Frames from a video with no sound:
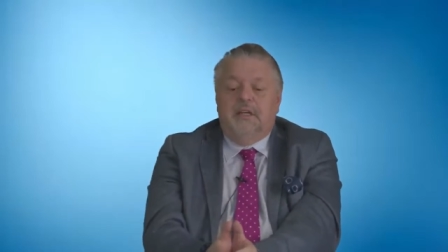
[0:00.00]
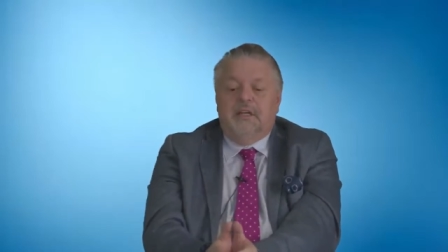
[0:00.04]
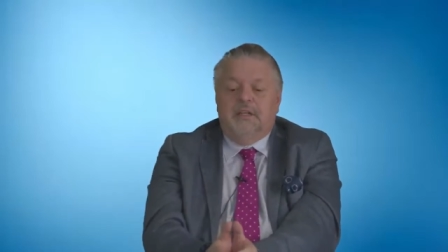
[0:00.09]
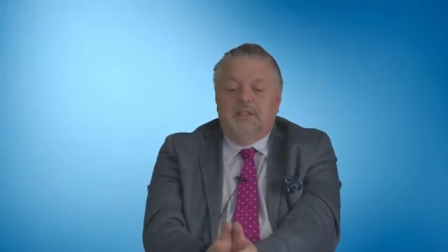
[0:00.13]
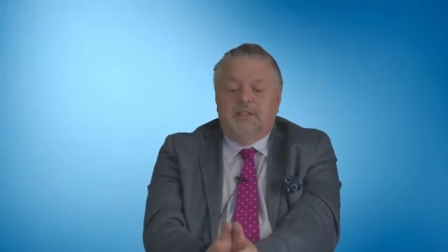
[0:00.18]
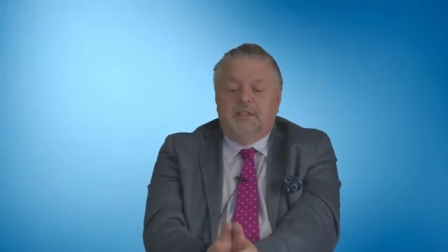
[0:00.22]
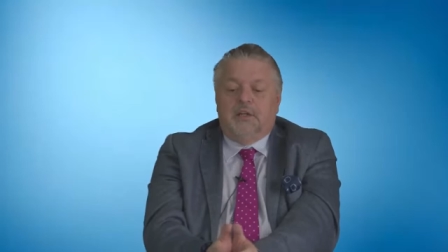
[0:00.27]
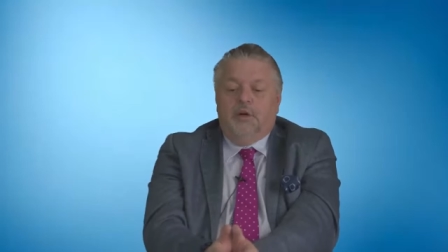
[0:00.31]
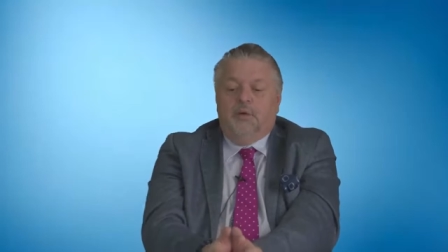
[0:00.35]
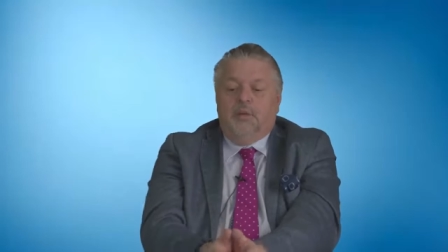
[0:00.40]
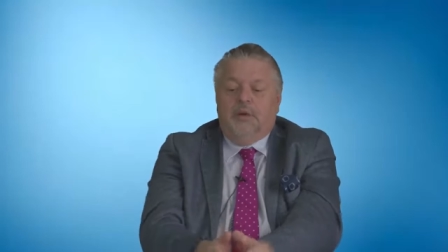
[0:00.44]

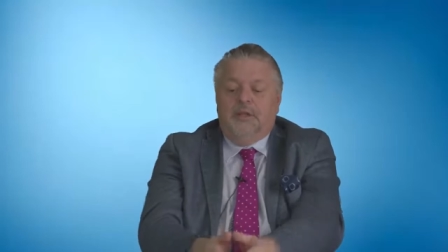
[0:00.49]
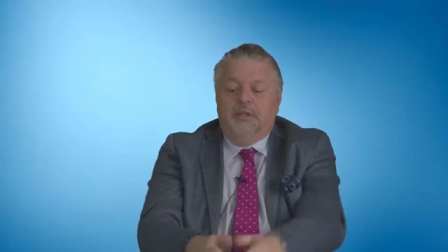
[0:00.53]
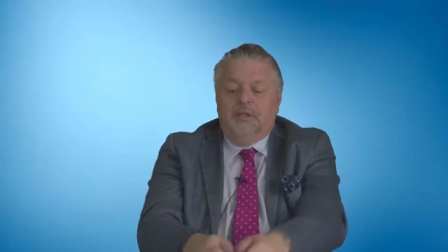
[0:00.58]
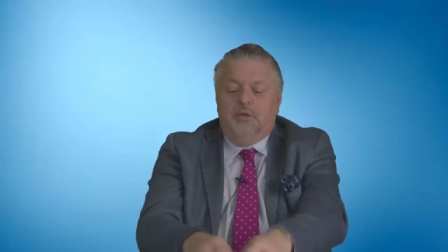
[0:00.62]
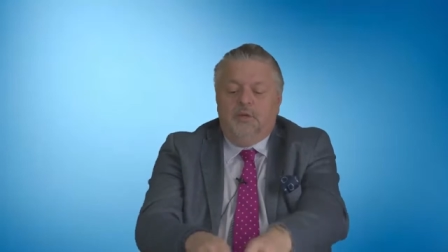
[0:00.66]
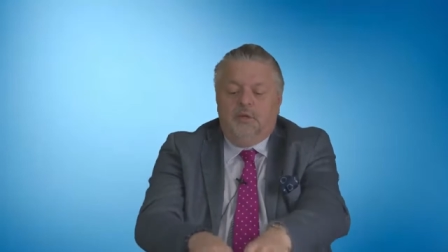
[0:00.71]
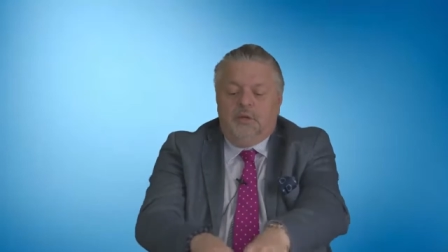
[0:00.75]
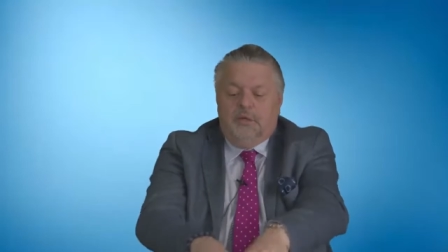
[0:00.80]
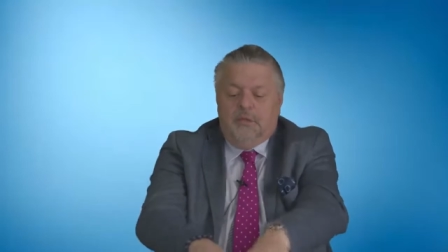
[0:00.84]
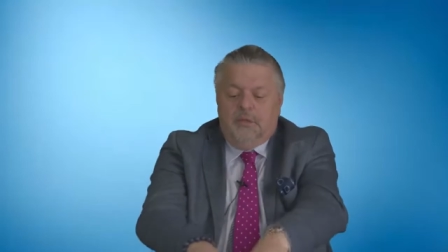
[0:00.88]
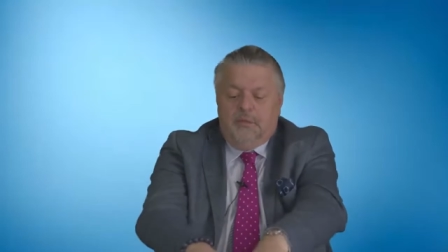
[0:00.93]
So when
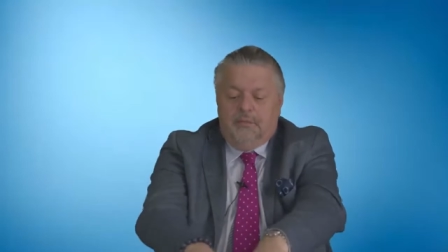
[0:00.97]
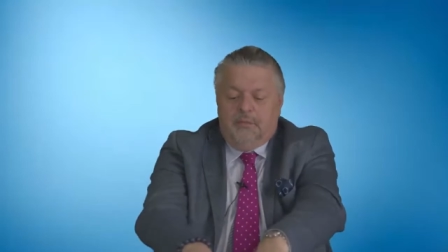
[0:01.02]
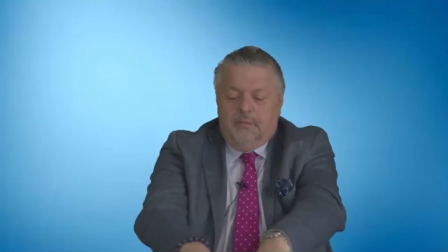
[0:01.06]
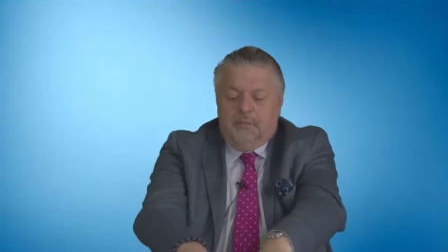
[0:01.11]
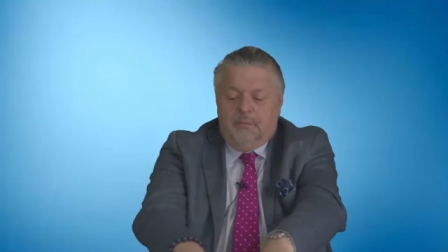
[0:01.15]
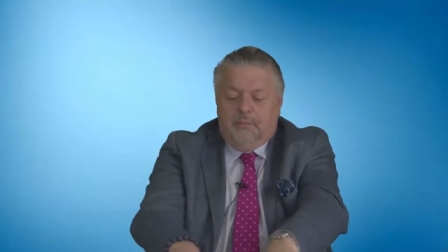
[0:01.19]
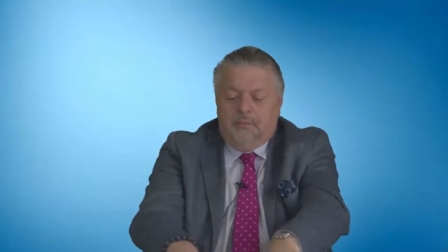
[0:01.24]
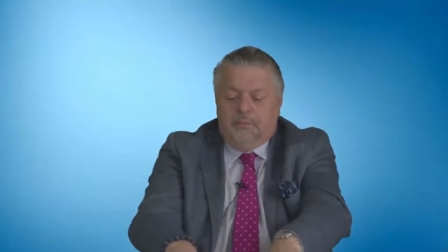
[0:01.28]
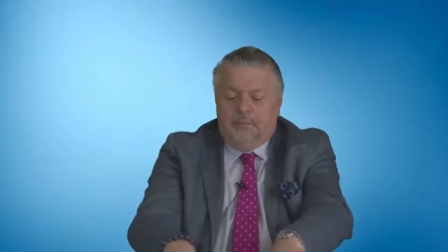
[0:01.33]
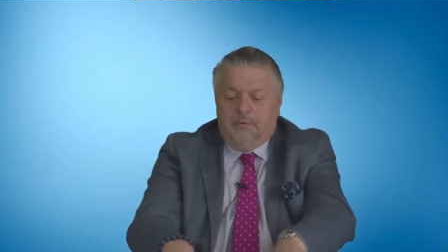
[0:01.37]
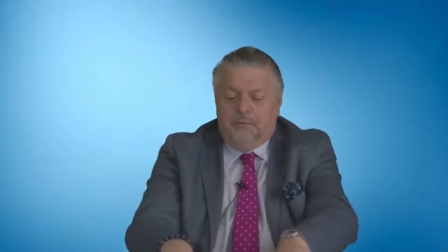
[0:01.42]
you can
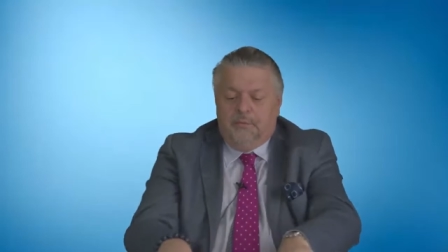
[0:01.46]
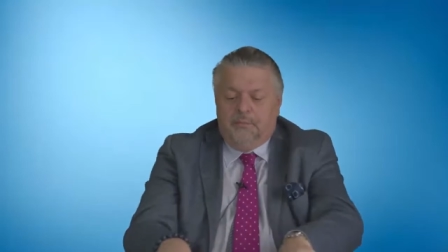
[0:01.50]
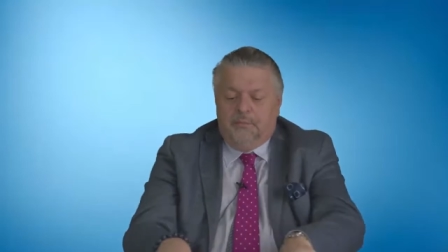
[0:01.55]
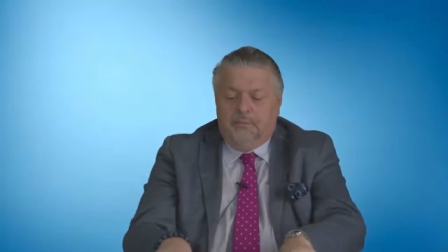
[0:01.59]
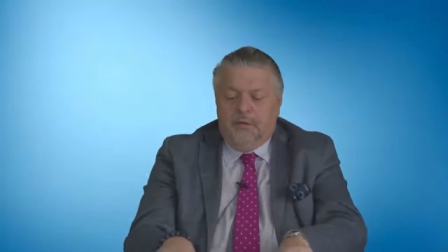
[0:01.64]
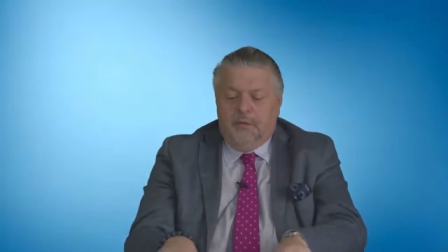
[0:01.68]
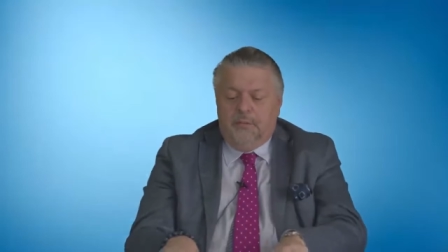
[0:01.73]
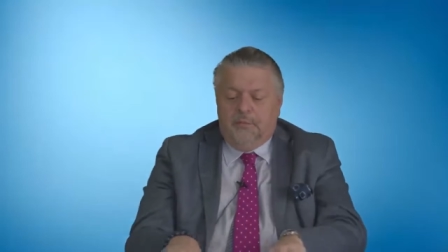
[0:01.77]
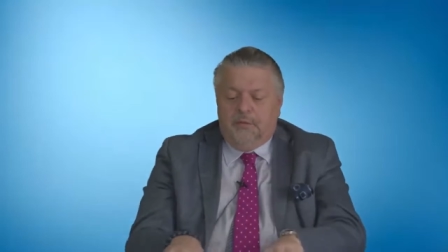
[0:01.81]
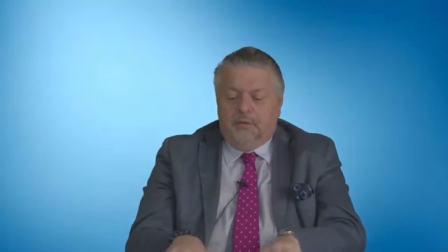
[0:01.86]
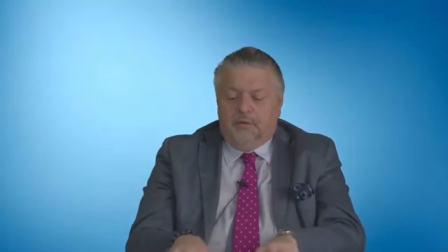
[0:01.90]
put
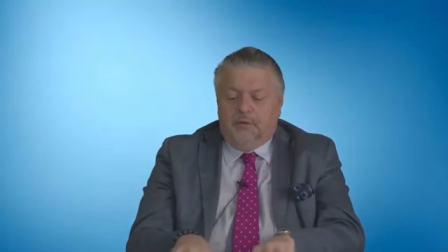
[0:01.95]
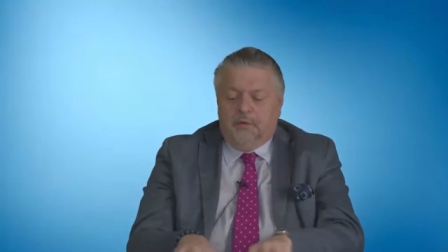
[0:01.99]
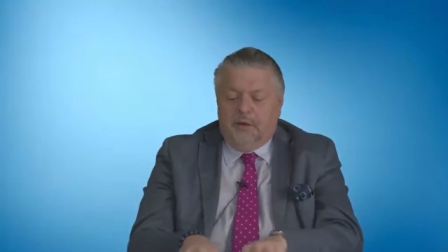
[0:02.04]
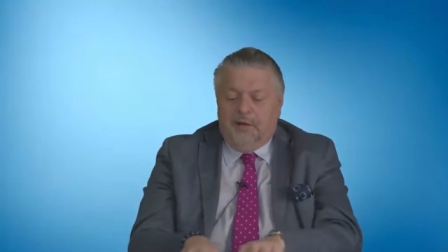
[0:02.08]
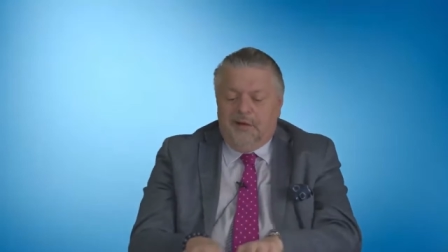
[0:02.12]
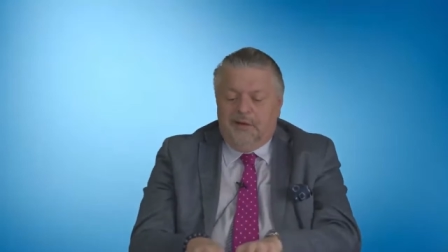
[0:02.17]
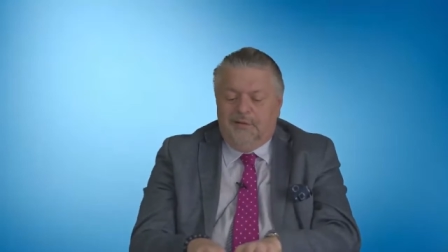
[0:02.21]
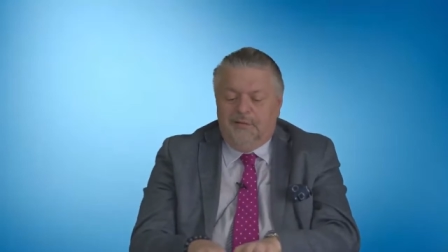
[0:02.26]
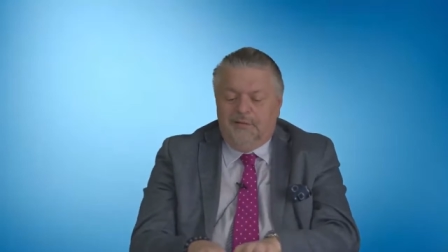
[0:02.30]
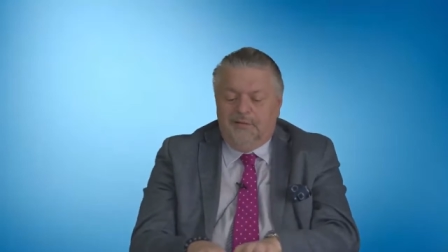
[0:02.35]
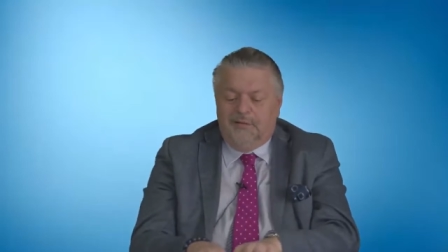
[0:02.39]
people
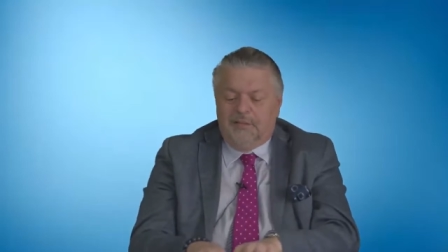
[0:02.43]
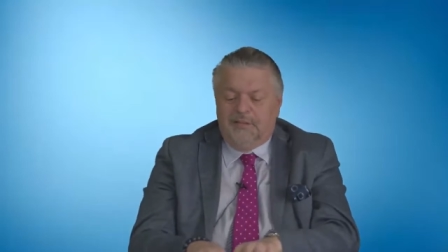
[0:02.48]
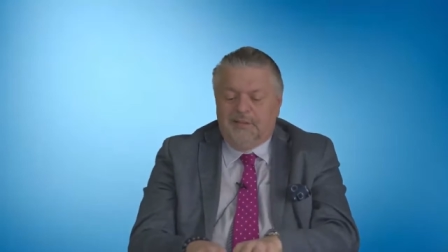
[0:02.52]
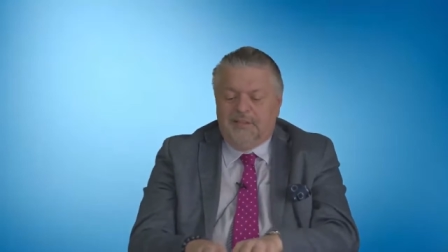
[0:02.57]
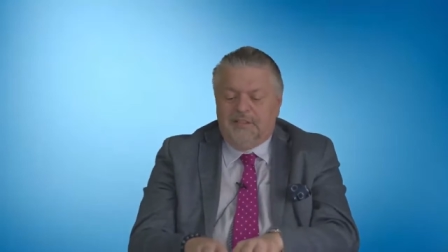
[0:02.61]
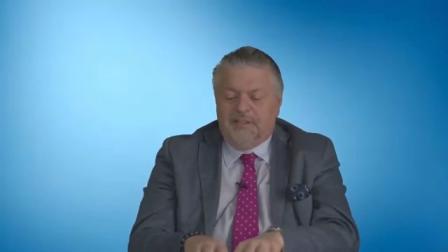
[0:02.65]
around